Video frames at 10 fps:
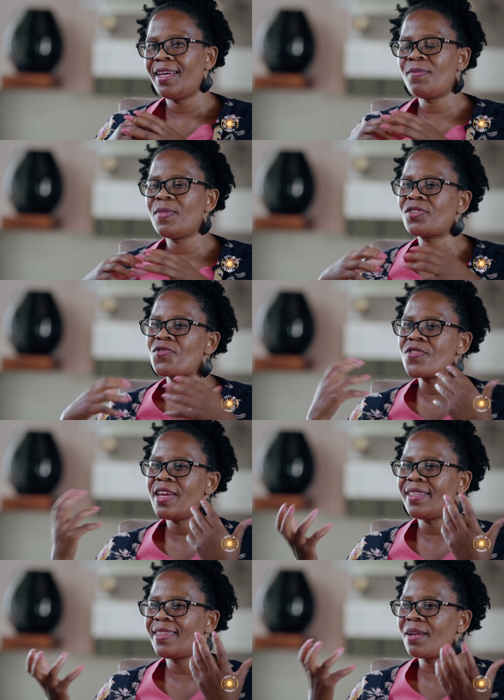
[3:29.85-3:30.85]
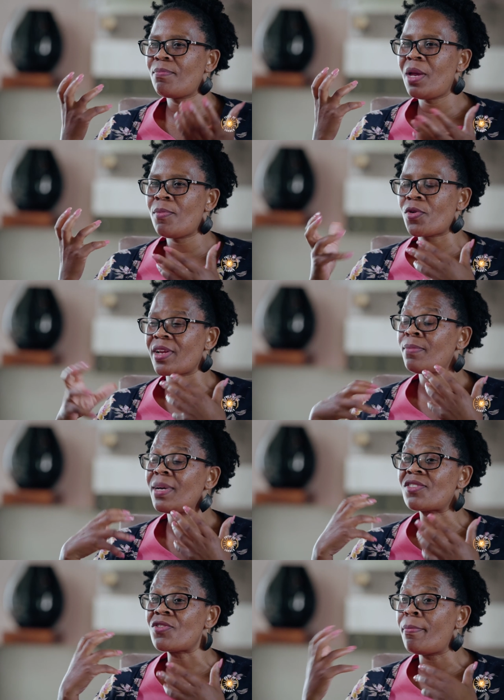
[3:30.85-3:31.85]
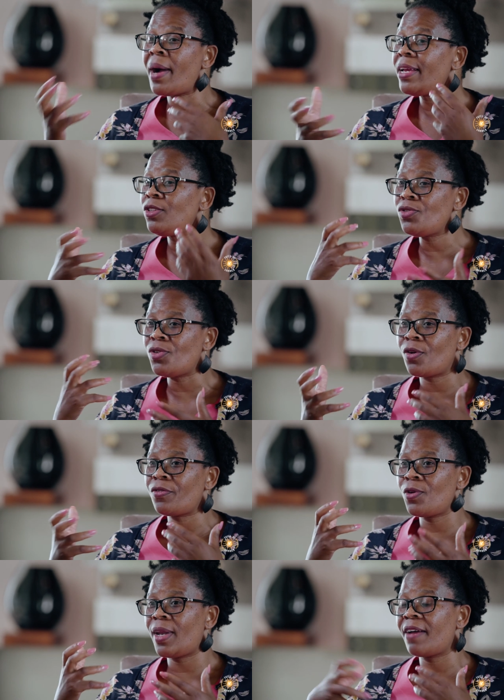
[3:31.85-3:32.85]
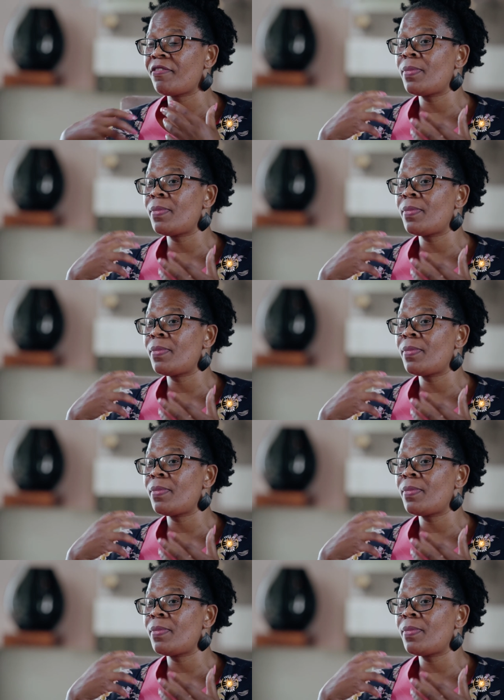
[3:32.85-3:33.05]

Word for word: It must create that memory. It must remind you of your life.